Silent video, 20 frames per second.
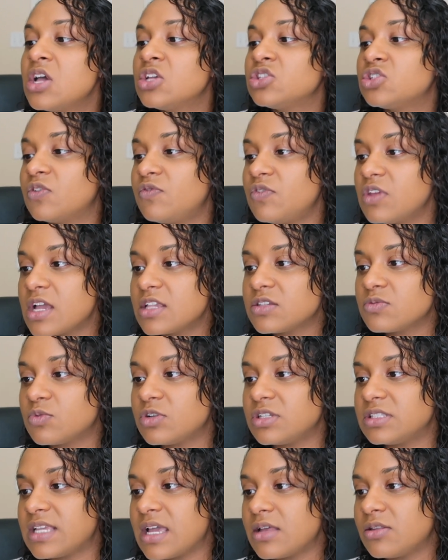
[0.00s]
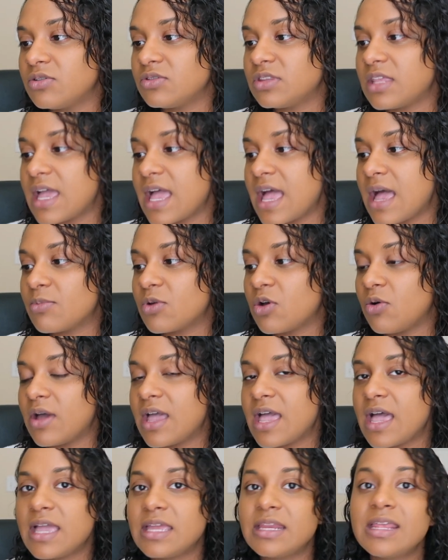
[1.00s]
So if you guys want to download the app, go
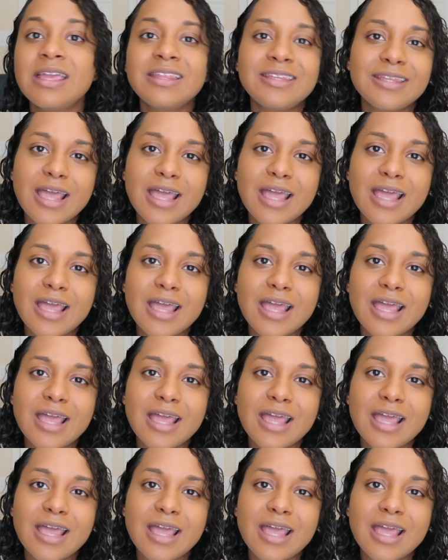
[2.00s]
ahead.